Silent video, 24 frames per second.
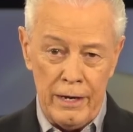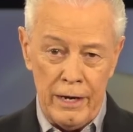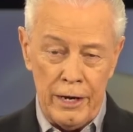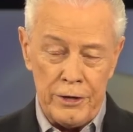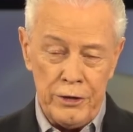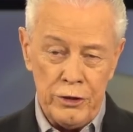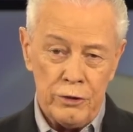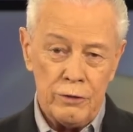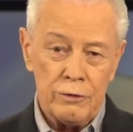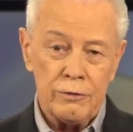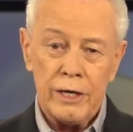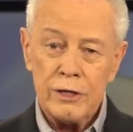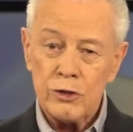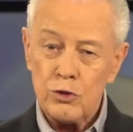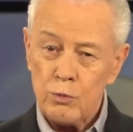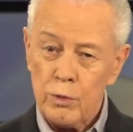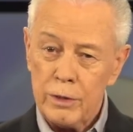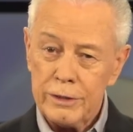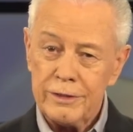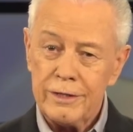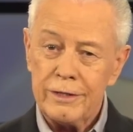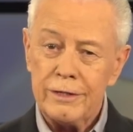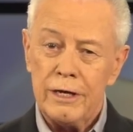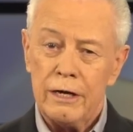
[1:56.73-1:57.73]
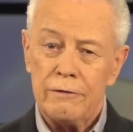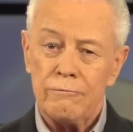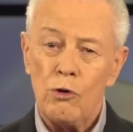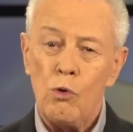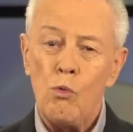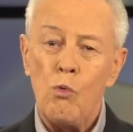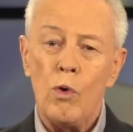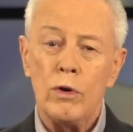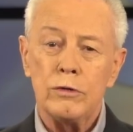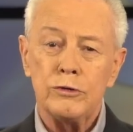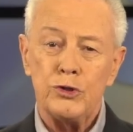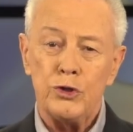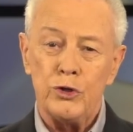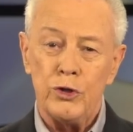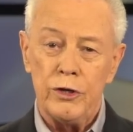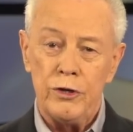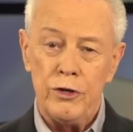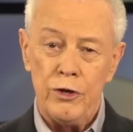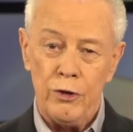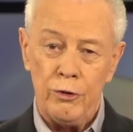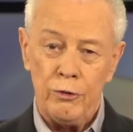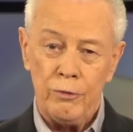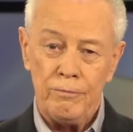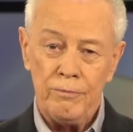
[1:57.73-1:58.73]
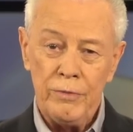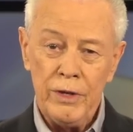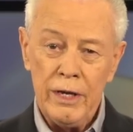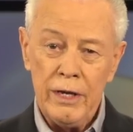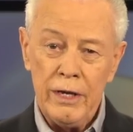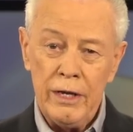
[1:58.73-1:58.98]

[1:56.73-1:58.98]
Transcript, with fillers: And you know, that's what the devil wants you to do.